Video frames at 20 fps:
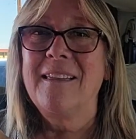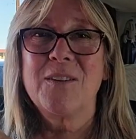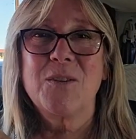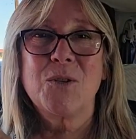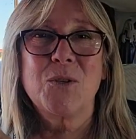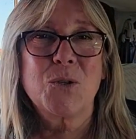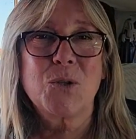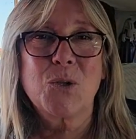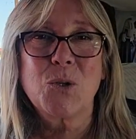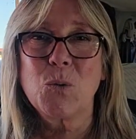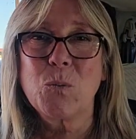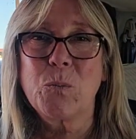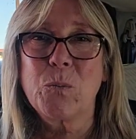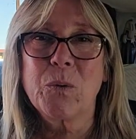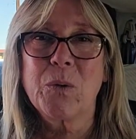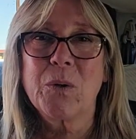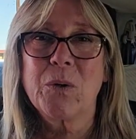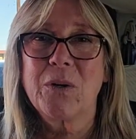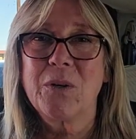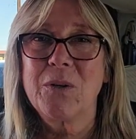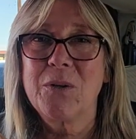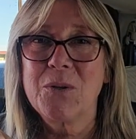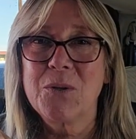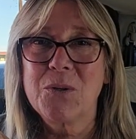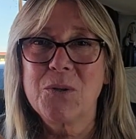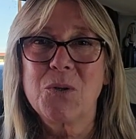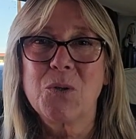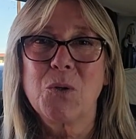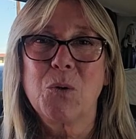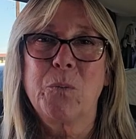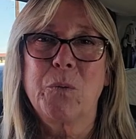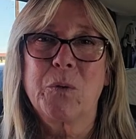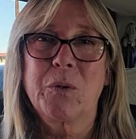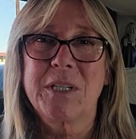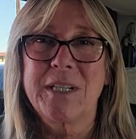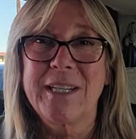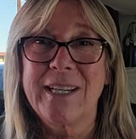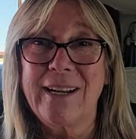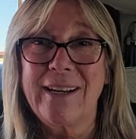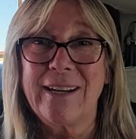Super, super
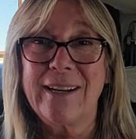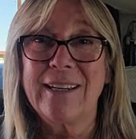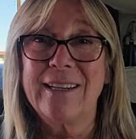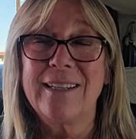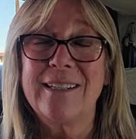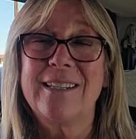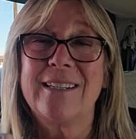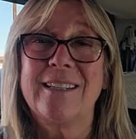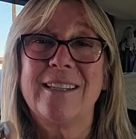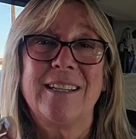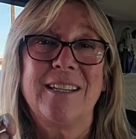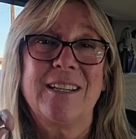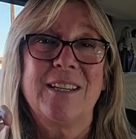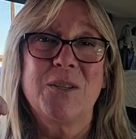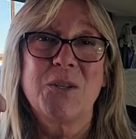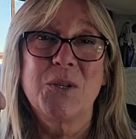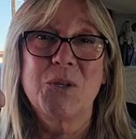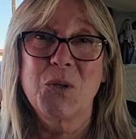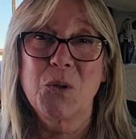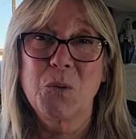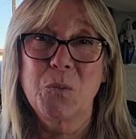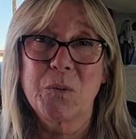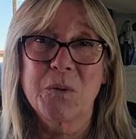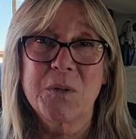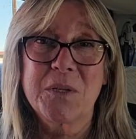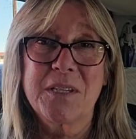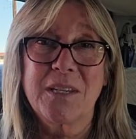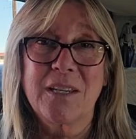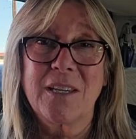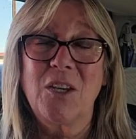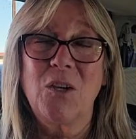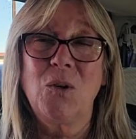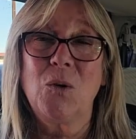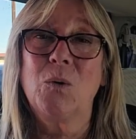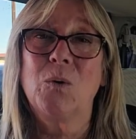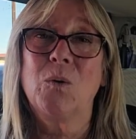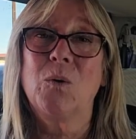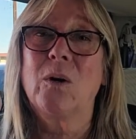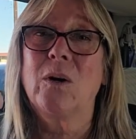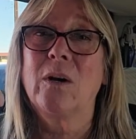tight, super
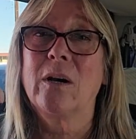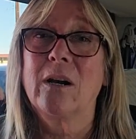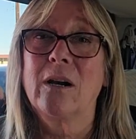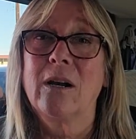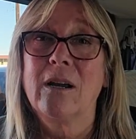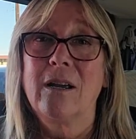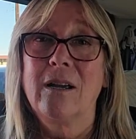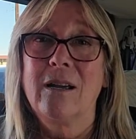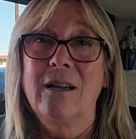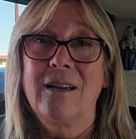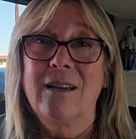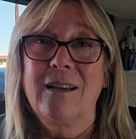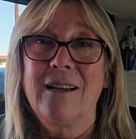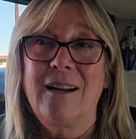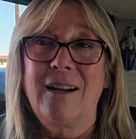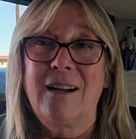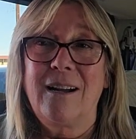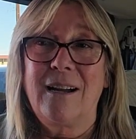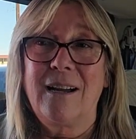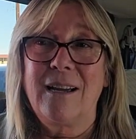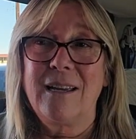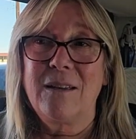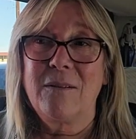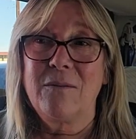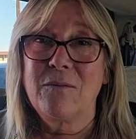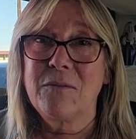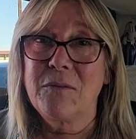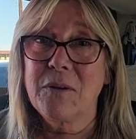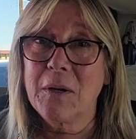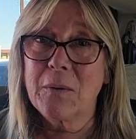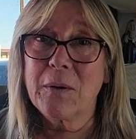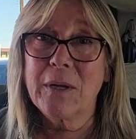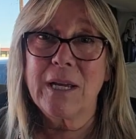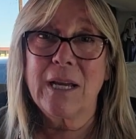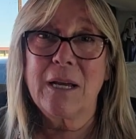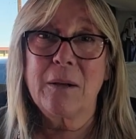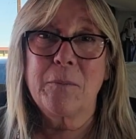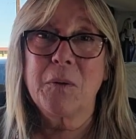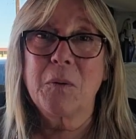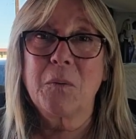secure. I am very
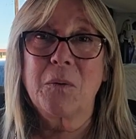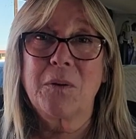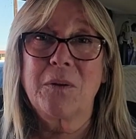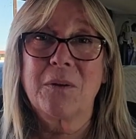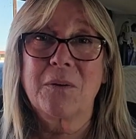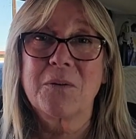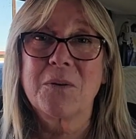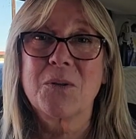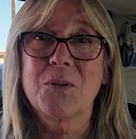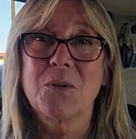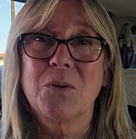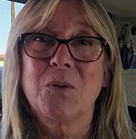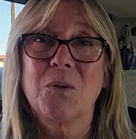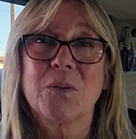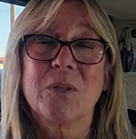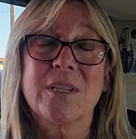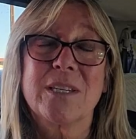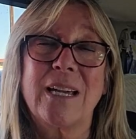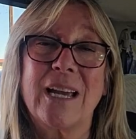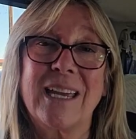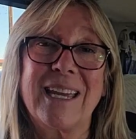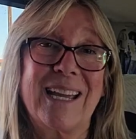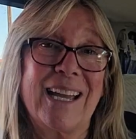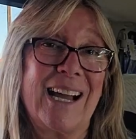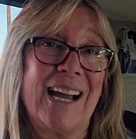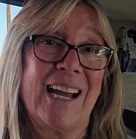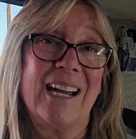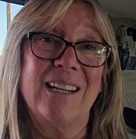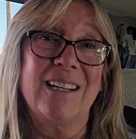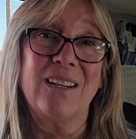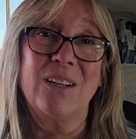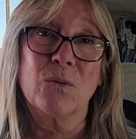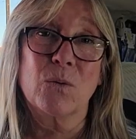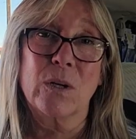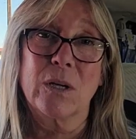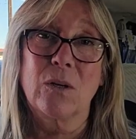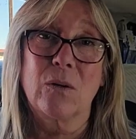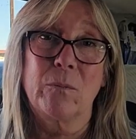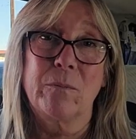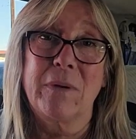happy with the results. I highly
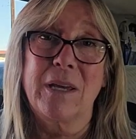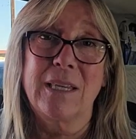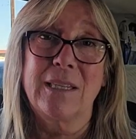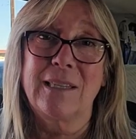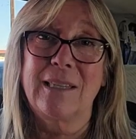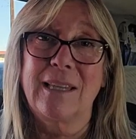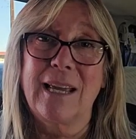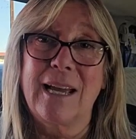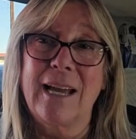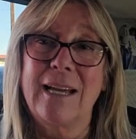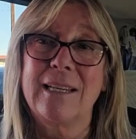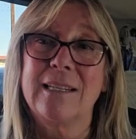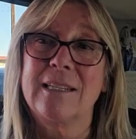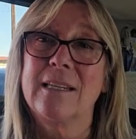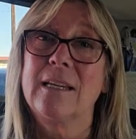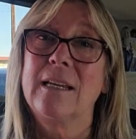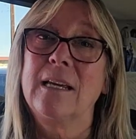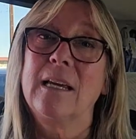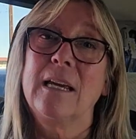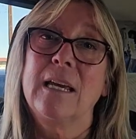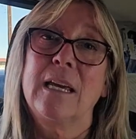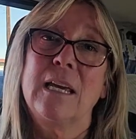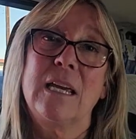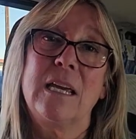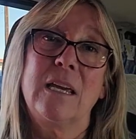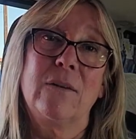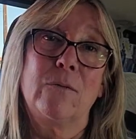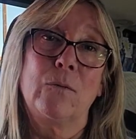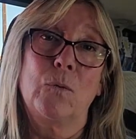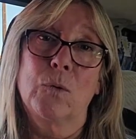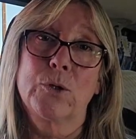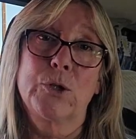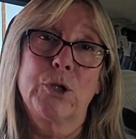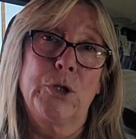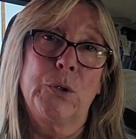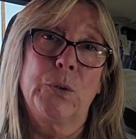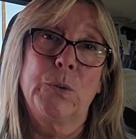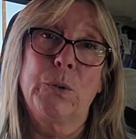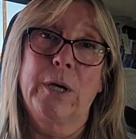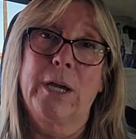recommend that if
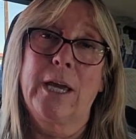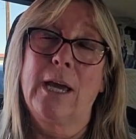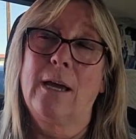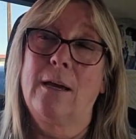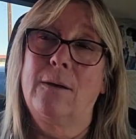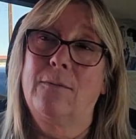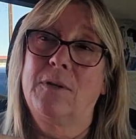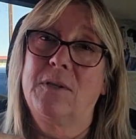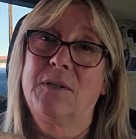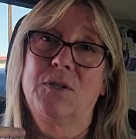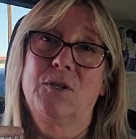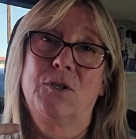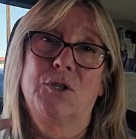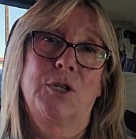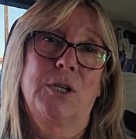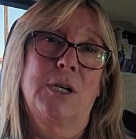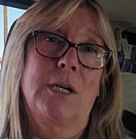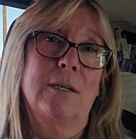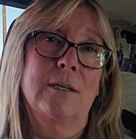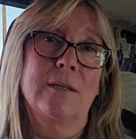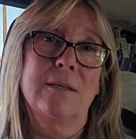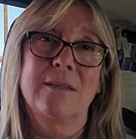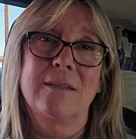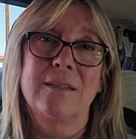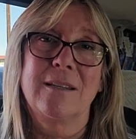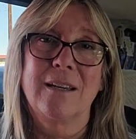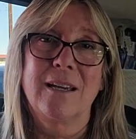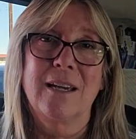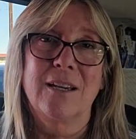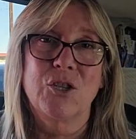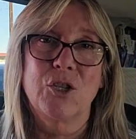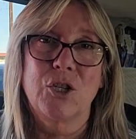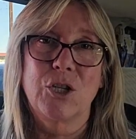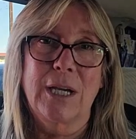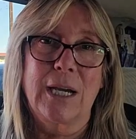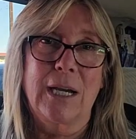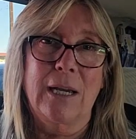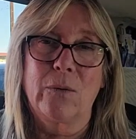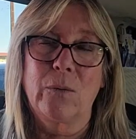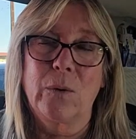what you have is just a
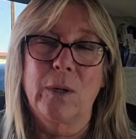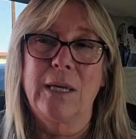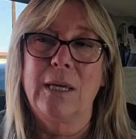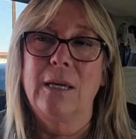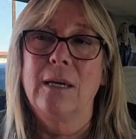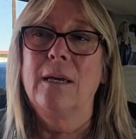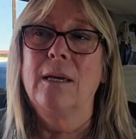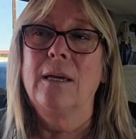Jackery.